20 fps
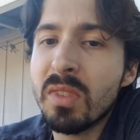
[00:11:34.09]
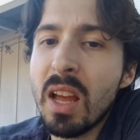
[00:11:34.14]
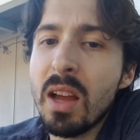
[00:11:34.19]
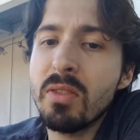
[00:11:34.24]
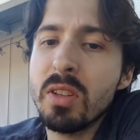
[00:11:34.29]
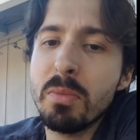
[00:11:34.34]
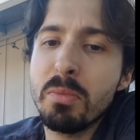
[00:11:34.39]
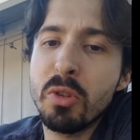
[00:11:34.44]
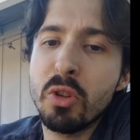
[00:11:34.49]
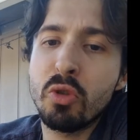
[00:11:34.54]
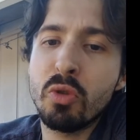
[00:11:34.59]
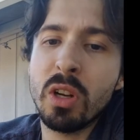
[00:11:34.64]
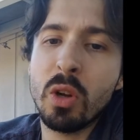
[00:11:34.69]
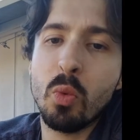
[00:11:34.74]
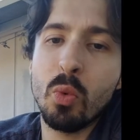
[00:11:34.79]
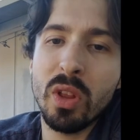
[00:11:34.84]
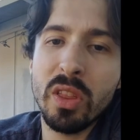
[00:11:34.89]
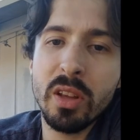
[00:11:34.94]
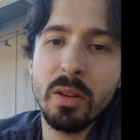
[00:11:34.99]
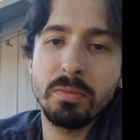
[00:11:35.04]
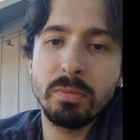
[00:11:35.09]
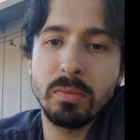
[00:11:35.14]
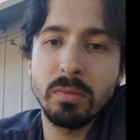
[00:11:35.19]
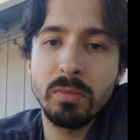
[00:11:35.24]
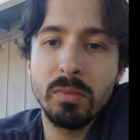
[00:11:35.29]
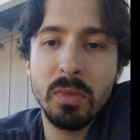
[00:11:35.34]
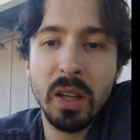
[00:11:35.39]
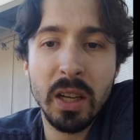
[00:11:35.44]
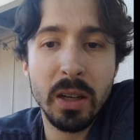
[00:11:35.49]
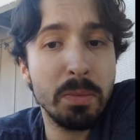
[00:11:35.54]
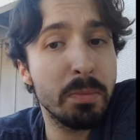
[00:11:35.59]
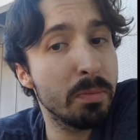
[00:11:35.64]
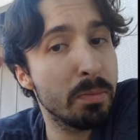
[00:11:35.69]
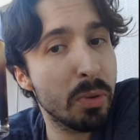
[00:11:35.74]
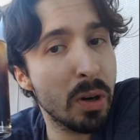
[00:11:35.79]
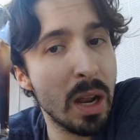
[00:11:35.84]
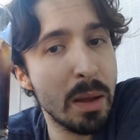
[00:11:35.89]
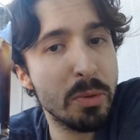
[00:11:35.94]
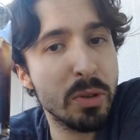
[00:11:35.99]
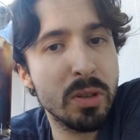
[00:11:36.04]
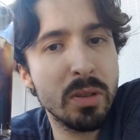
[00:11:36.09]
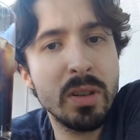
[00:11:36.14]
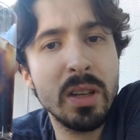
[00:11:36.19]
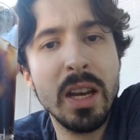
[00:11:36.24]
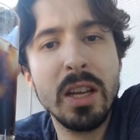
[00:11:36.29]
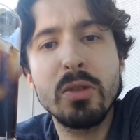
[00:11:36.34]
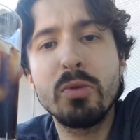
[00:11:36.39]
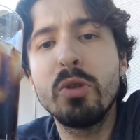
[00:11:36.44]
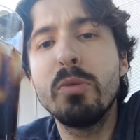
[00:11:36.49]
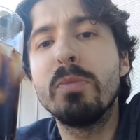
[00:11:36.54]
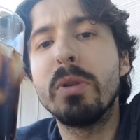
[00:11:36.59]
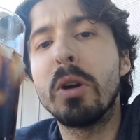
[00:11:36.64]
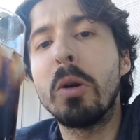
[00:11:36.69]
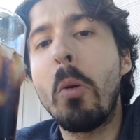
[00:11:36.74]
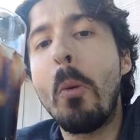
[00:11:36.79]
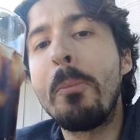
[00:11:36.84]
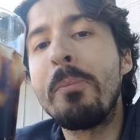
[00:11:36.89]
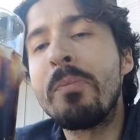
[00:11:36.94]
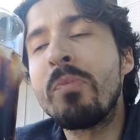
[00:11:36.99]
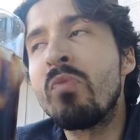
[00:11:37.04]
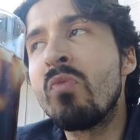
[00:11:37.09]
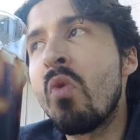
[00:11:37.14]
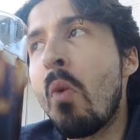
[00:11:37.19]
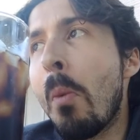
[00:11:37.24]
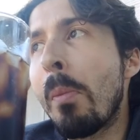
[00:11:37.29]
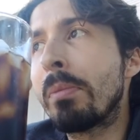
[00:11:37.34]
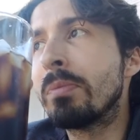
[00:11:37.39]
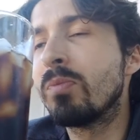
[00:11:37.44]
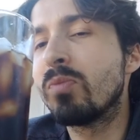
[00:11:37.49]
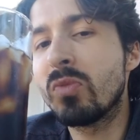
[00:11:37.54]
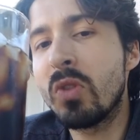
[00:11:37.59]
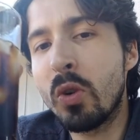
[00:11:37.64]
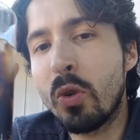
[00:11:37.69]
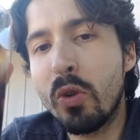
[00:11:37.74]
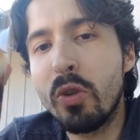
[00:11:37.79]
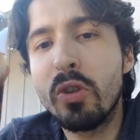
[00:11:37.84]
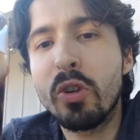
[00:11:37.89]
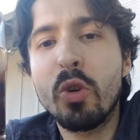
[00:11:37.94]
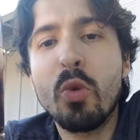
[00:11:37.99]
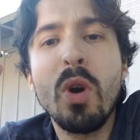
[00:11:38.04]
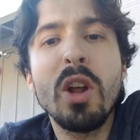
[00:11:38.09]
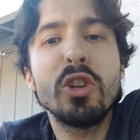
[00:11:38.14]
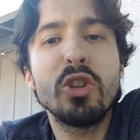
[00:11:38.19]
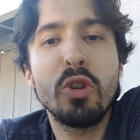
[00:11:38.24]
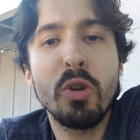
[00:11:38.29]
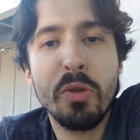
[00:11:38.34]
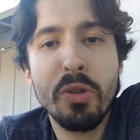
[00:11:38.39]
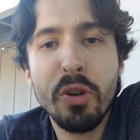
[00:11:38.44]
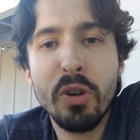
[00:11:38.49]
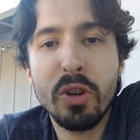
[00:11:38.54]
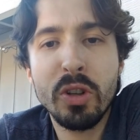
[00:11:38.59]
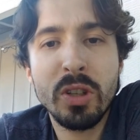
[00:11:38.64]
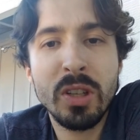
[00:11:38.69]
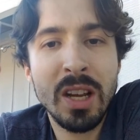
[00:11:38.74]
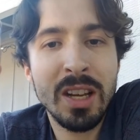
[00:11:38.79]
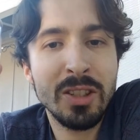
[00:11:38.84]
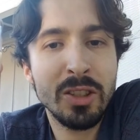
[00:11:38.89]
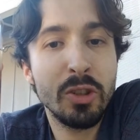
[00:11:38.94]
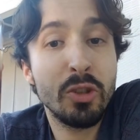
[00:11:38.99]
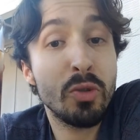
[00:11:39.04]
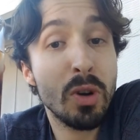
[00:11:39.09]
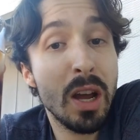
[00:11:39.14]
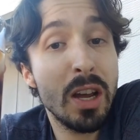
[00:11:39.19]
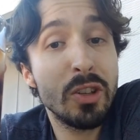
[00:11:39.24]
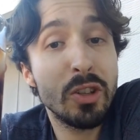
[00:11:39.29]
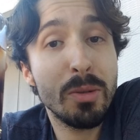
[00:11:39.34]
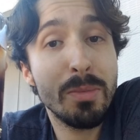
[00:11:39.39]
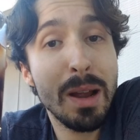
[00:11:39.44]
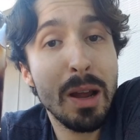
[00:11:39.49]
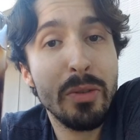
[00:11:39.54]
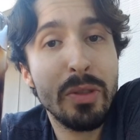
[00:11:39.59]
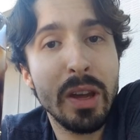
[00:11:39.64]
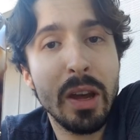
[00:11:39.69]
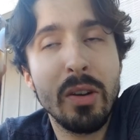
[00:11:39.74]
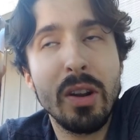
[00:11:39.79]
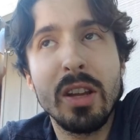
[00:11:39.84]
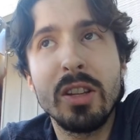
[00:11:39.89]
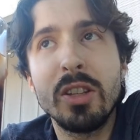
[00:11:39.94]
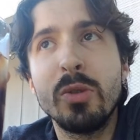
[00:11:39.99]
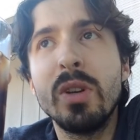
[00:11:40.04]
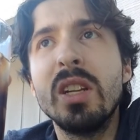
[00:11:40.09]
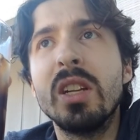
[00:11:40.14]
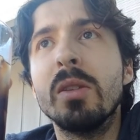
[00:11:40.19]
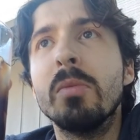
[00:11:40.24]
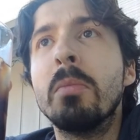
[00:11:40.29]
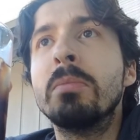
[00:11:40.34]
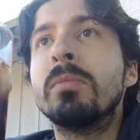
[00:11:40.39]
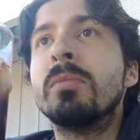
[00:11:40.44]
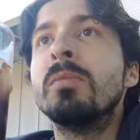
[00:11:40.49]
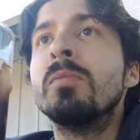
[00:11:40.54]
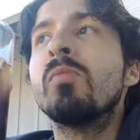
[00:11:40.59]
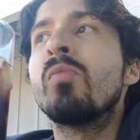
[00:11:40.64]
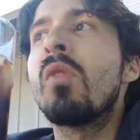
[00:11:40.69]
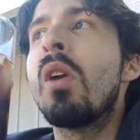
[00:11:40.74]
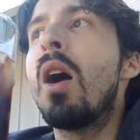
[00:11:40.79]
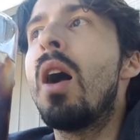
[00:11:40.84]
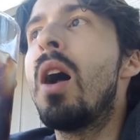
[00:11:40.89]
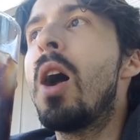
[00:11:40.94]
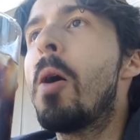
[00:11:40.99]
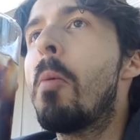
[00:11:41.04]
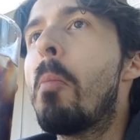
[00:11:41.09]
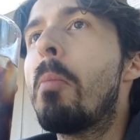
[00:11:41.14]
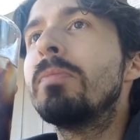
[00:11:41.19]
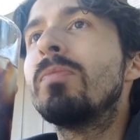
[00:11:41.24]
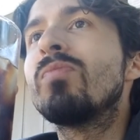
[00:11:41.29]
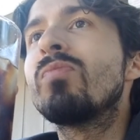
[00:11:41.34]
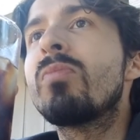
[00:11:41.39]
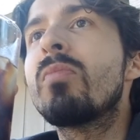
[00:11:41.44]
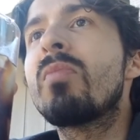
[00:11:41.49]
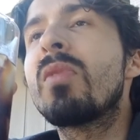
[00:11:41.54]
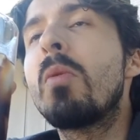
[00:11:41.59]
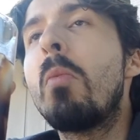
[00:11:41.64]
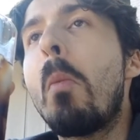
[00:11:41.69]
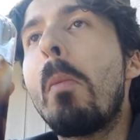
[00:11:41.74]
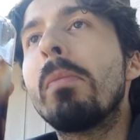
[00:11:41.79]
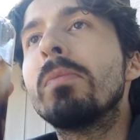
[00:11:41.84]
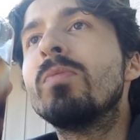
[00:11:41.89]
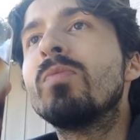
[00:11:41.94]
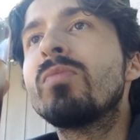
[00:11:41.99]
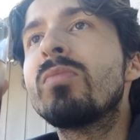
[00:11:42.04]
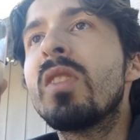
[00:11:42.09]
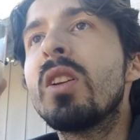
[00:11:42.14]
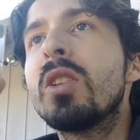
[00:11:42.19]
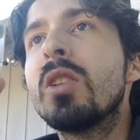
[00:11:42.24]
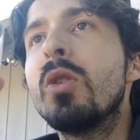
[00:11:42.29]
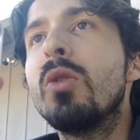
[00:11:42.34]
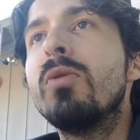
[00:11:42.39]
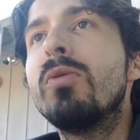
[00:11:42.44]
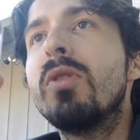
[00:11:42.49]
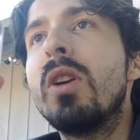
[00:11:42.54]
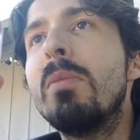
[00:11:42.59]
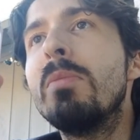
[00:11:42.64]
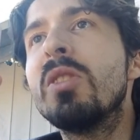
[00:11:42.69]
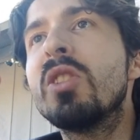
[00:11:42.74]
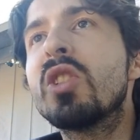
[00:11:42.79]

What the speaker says: something to drink with it, like perhaps Dad's root beer, in order to quench your thirst as it dries your mouth out as you eat it. So from a